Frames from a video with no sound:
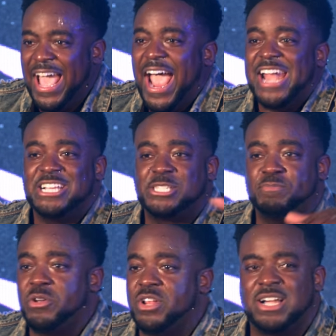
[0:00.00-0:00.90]
And the
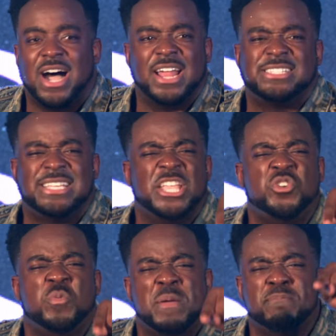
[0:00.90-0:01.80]
Spirit of God is saying,
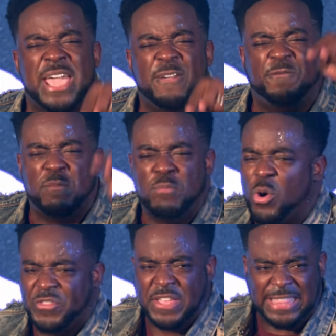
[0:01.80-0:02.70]
you've been made for
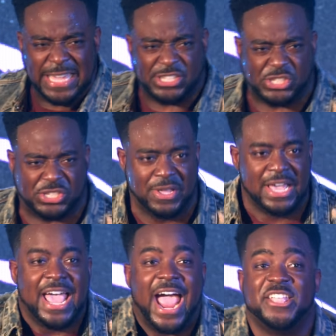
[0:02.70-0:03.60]
more than this.
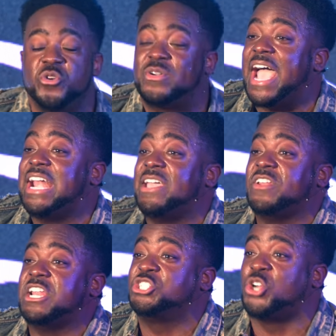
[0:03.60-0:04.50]
And you can't
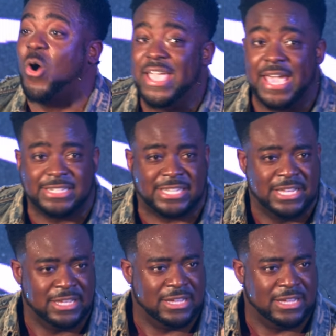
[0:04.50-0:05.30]
even enjoy it.